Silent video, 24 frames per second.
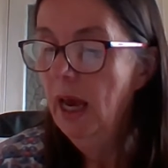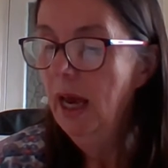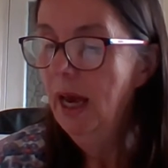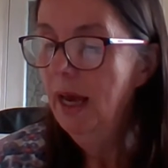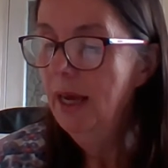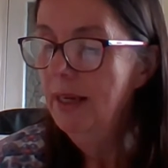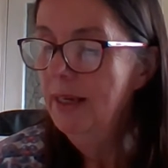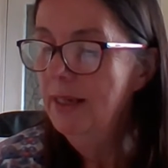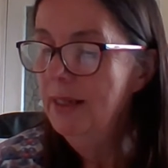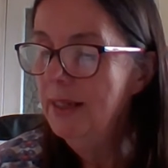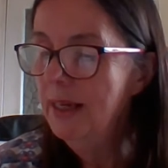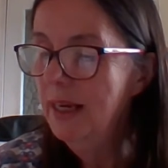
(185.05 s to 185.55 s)

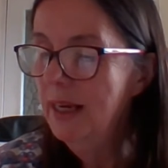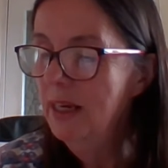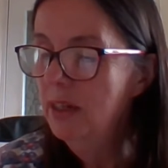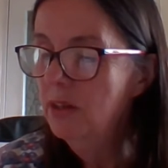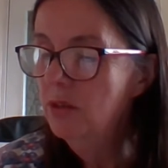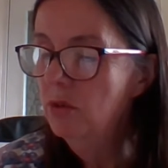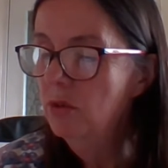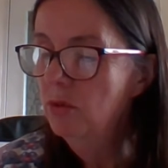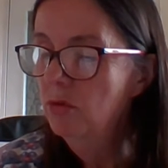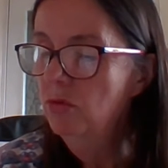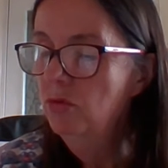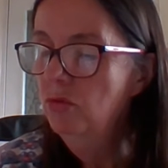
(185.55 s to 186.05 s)
And
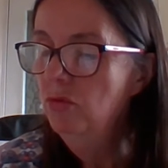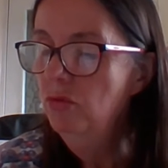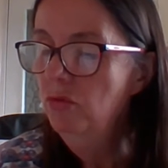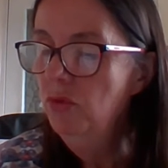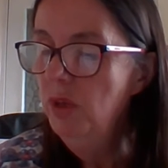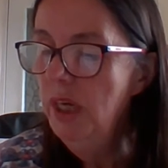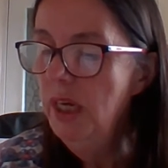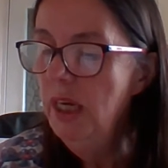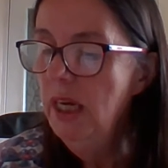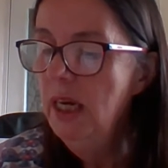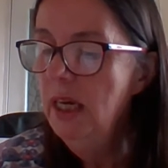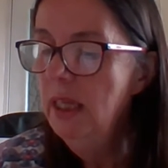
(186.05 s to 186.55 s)
it's
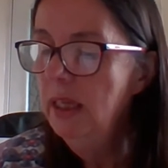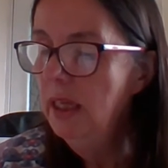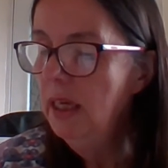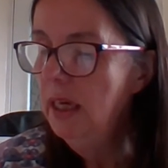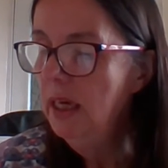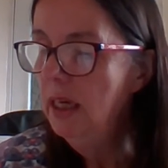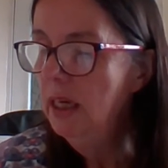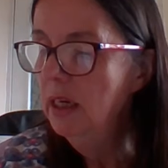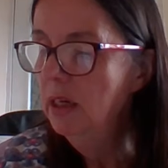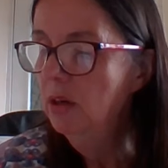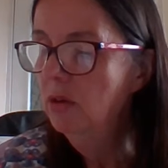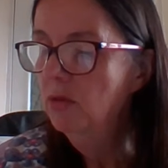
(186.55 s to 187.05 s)

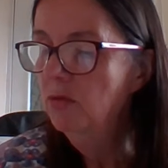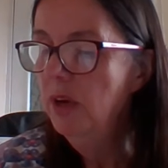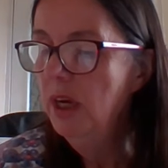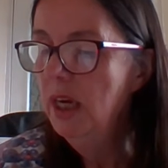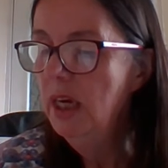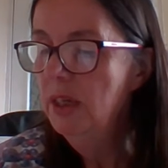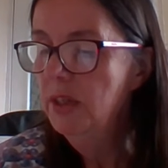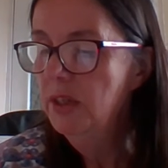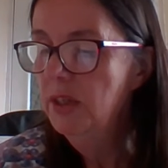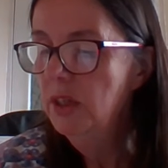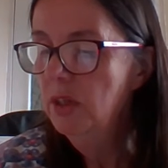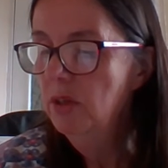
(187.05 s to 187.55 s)
really
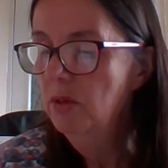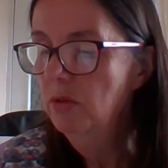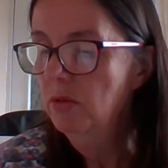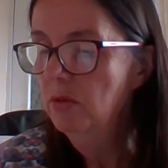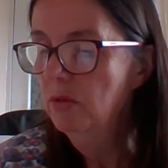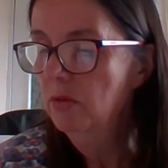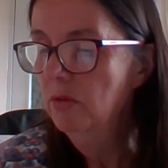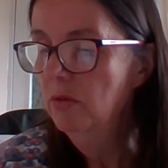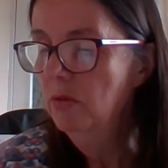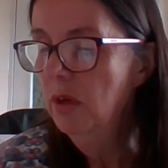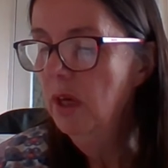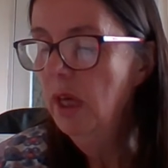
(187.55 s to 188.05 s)
great to
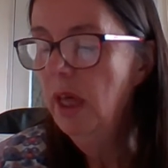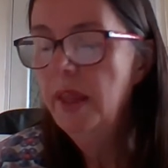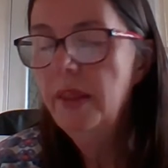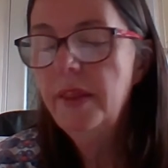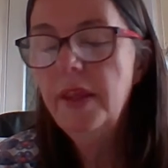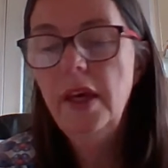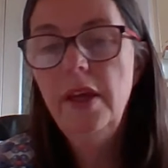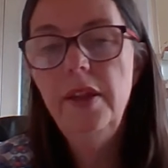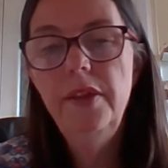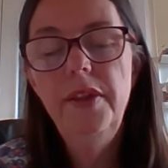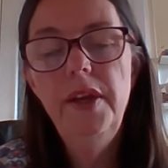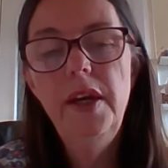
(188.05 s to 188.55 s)
know
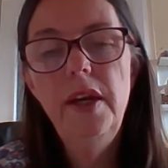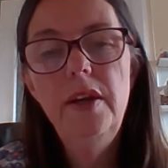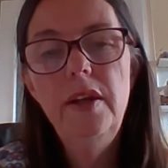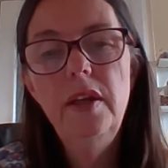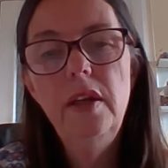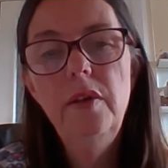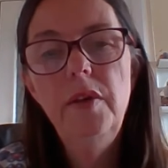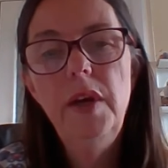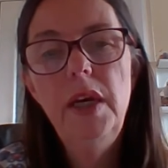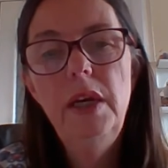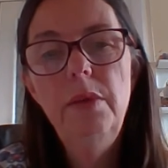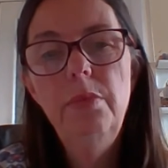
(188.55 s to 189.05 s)
that they're
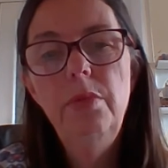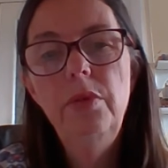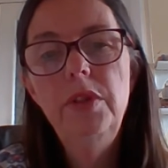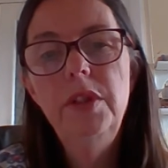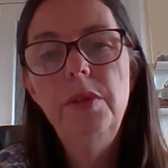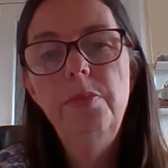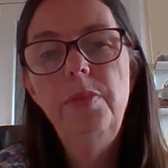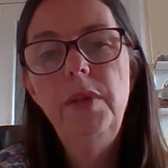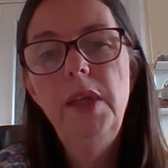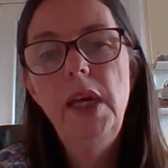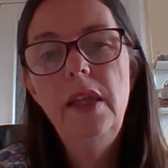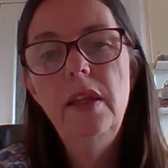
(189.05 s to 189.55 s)
now able
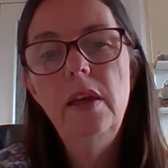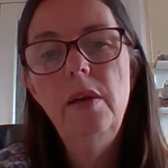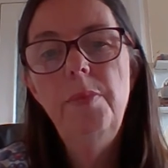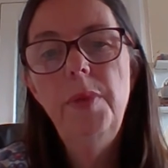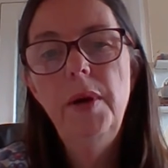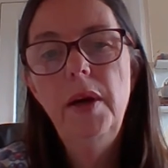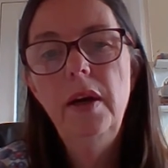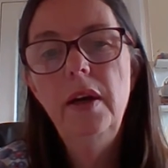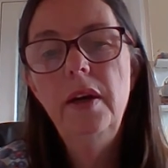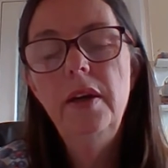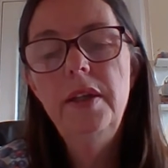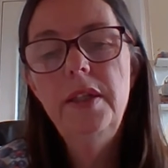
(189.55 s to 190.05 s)
to play their
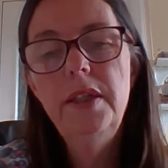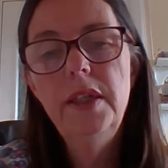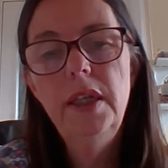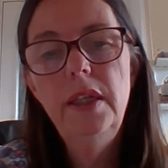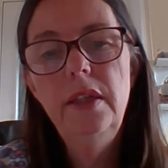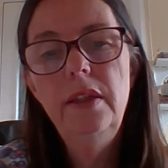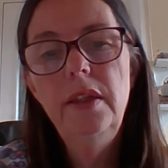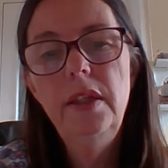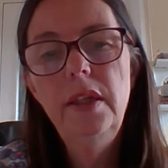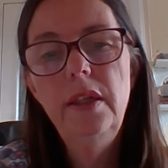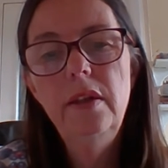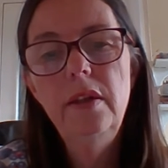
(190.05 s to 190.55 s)
part
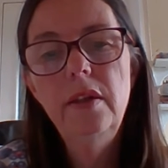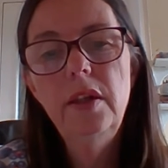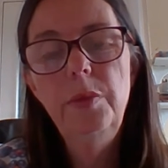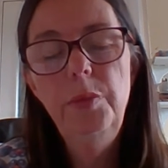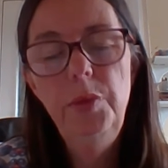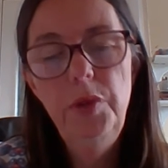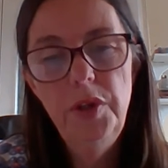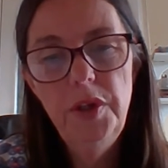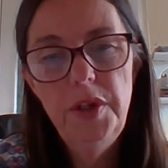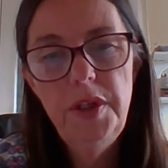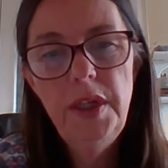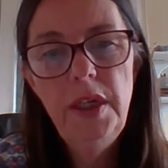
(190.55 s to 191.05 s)
in their
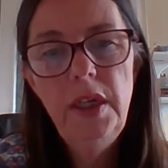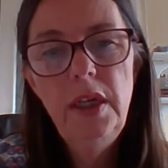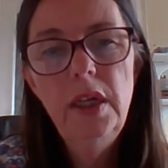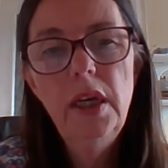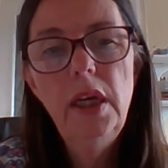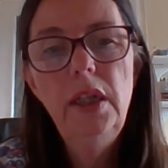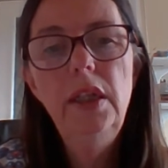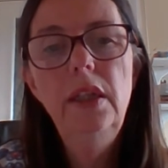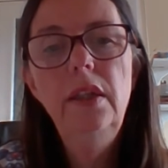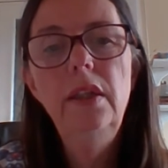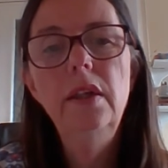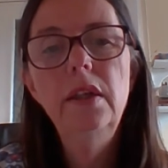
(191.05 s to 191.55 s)
community
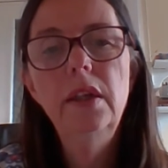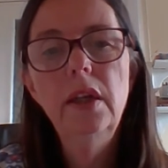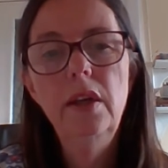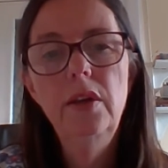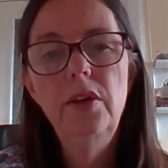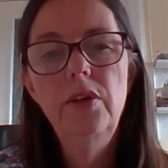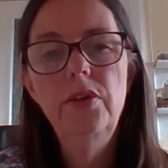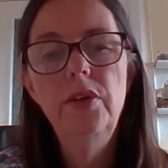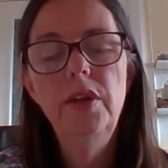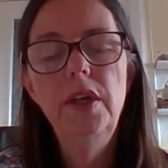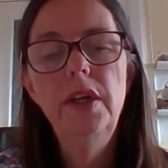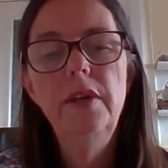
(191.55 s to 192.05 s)
and in their
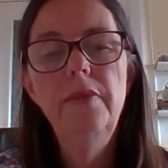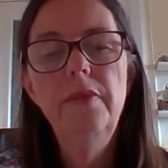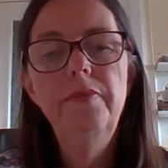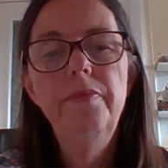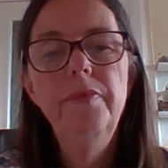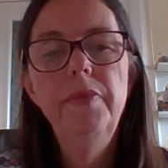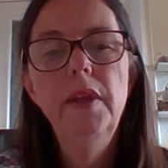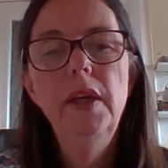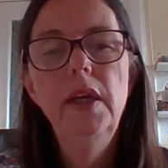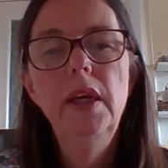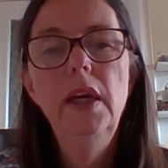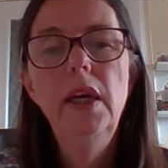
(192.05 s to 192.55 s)
country
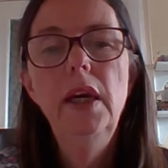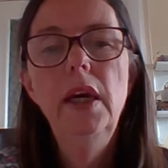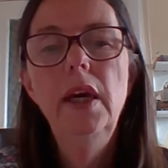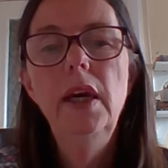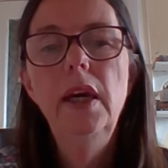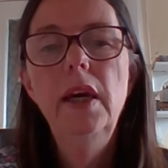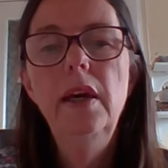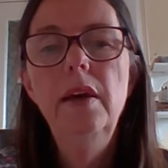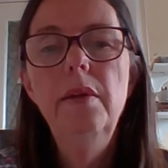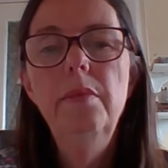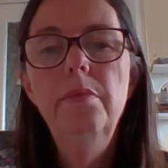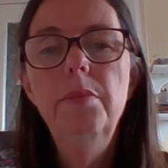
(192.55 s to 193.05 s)

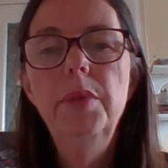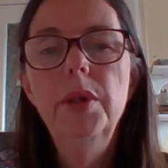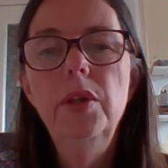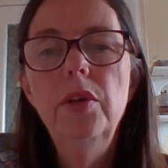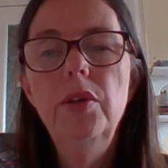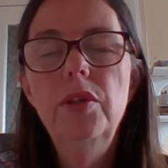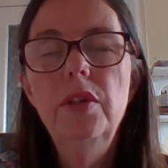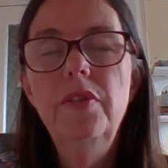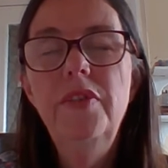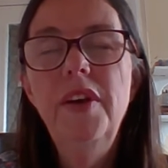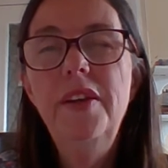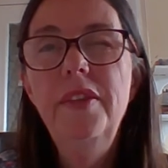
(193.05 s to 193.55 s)

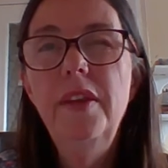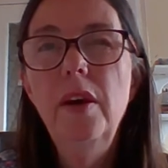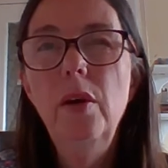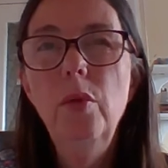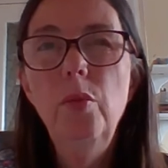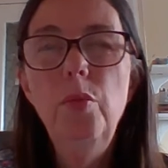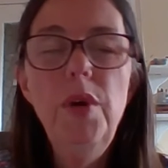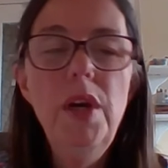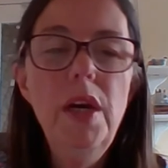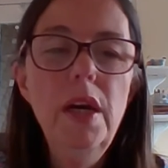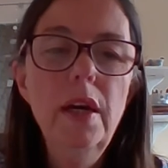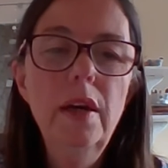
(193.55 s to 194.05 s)
because they've had that
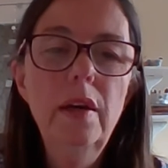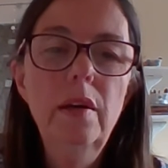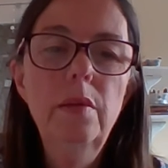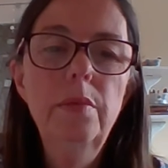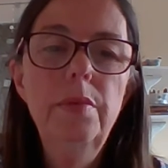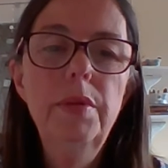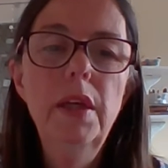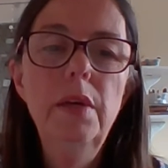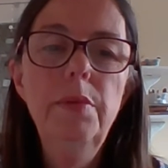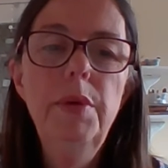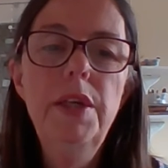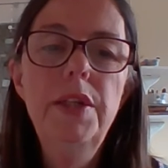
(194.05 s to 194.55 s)
wee
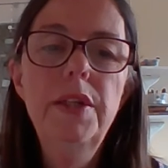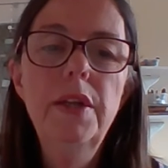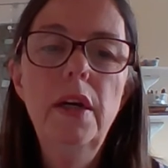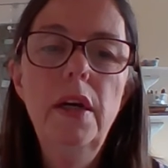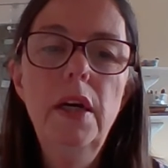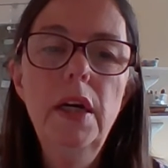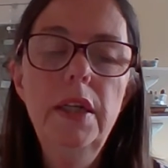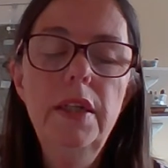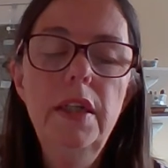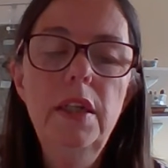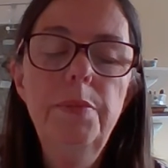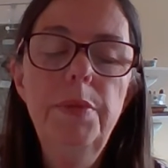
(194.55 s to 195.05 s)

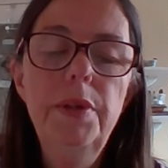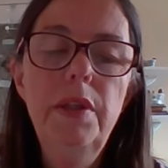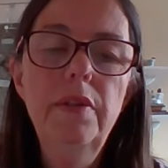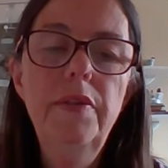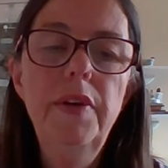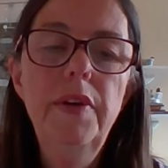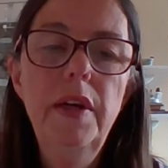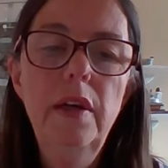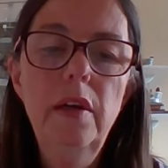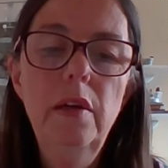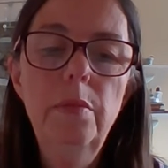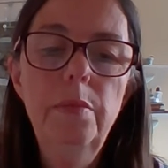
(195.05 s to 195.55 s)
targeted bit of
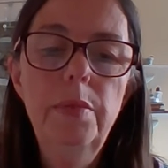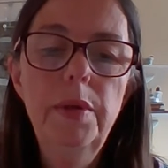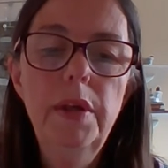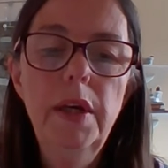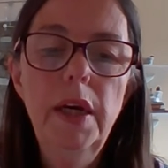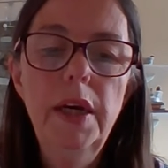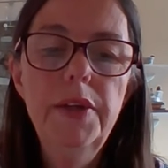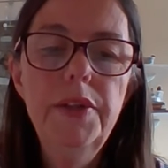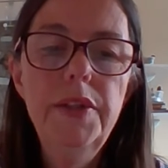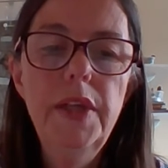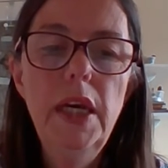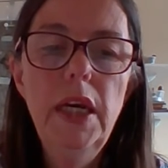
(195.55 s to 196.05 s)
help
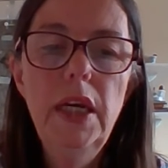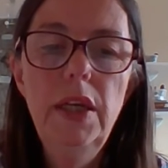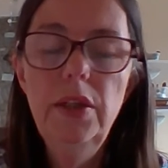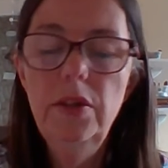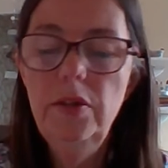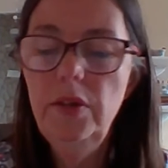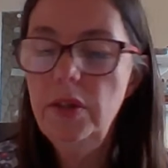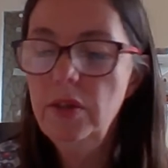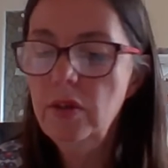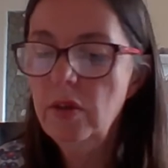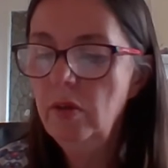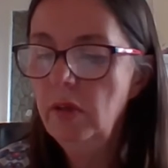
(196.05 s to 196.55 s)
at
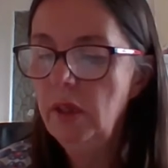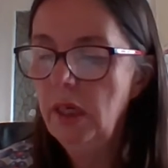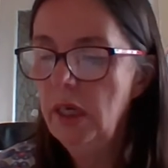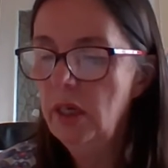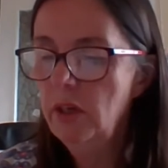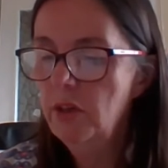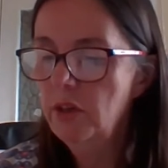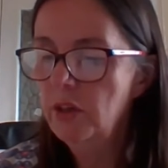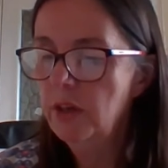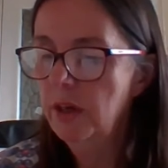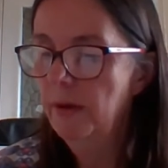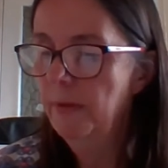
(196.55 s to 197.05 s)
secondary school
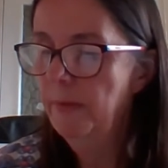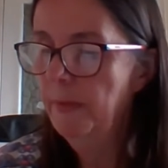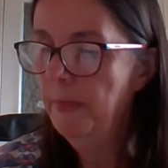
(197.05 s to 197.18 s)
age.